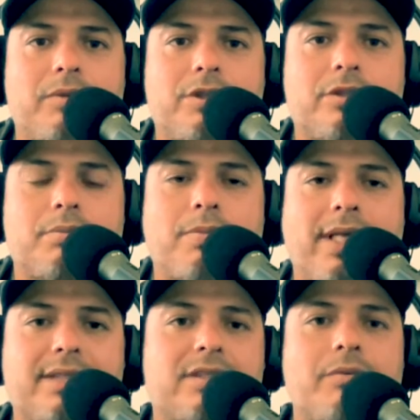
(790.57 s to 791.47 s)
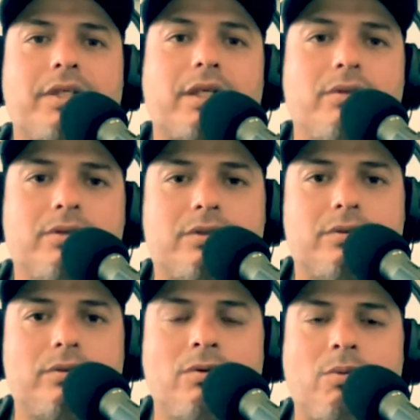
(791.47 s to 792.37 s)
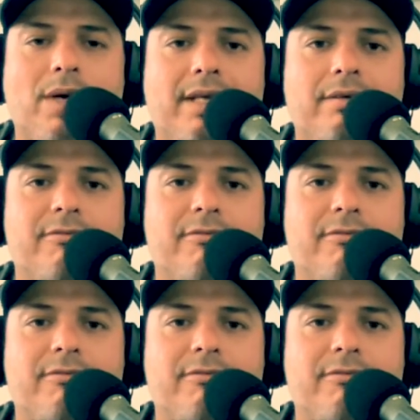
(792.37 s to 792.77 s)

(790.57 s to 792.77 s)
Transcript: We just blessed that we can lose the weight